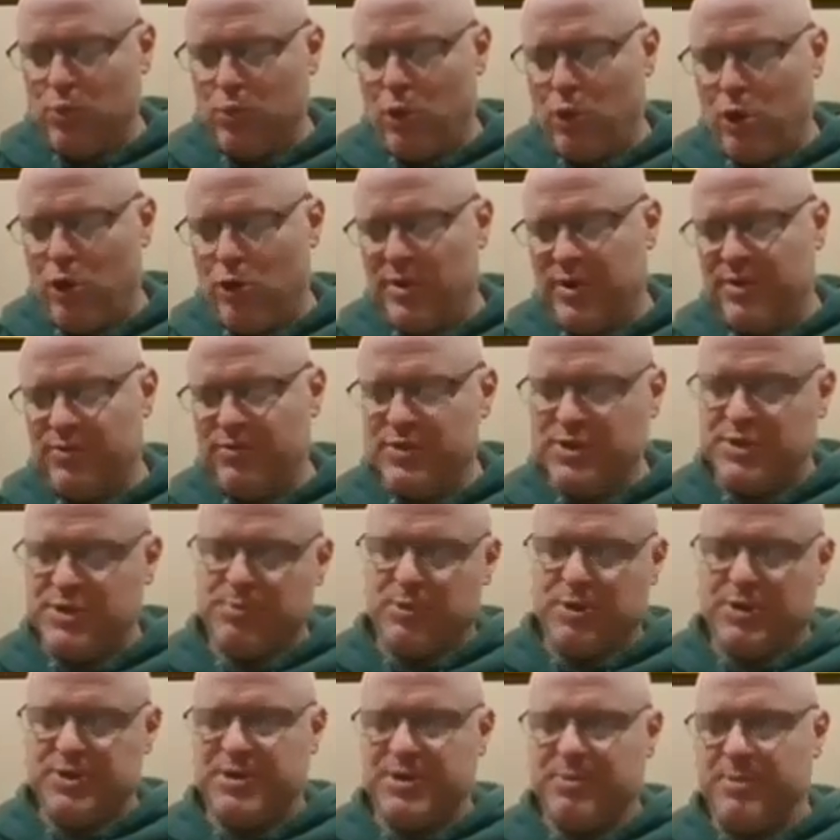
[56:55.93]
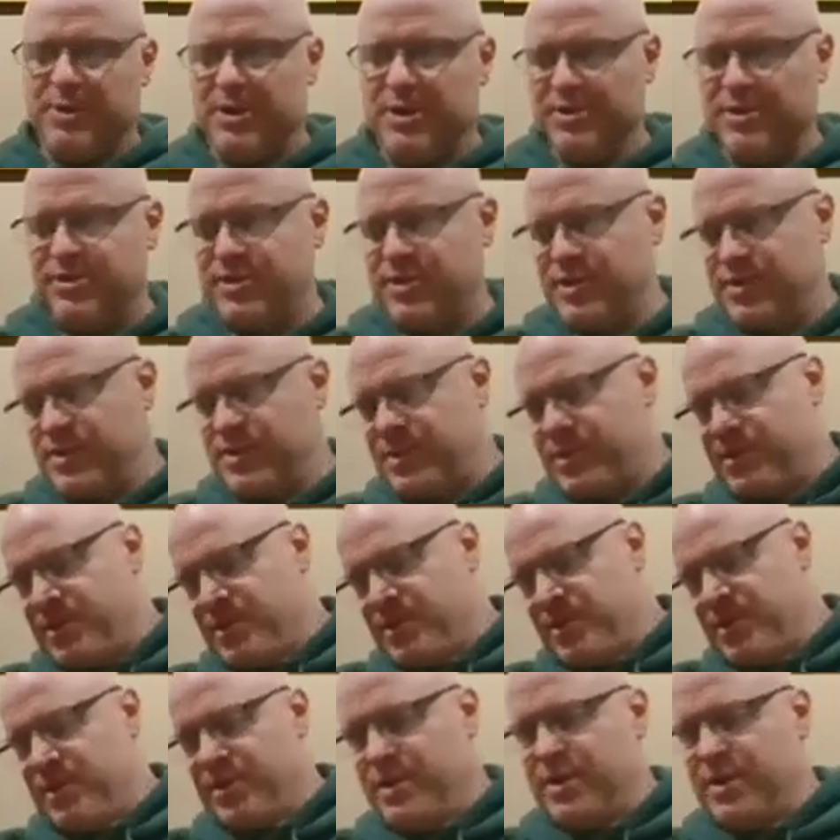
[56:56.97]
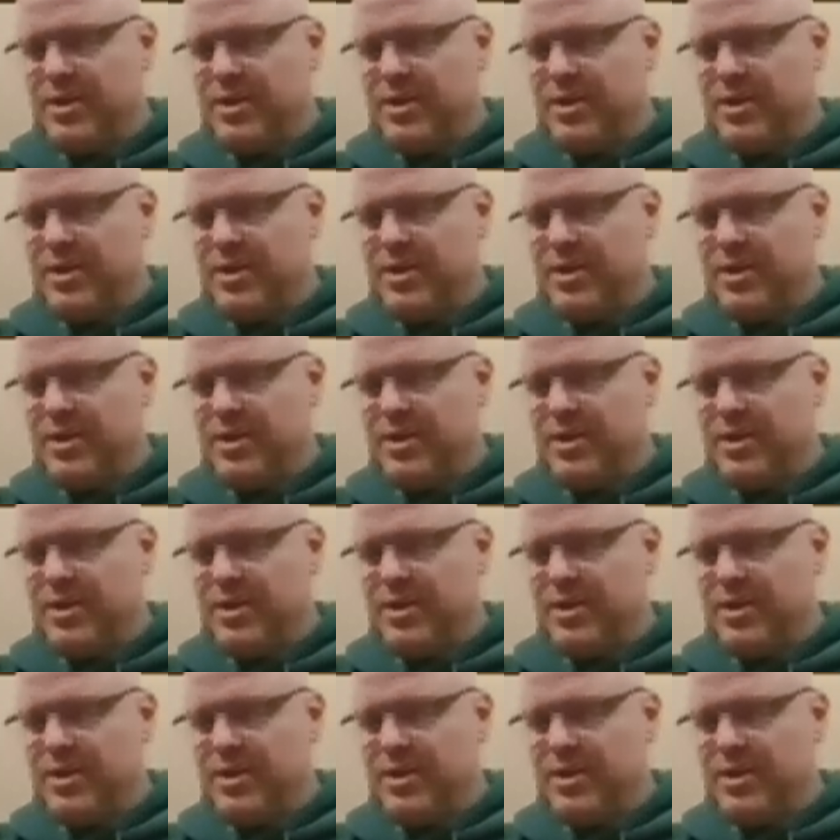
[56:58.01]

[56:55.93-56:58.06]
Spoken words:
in worldly responsibilities.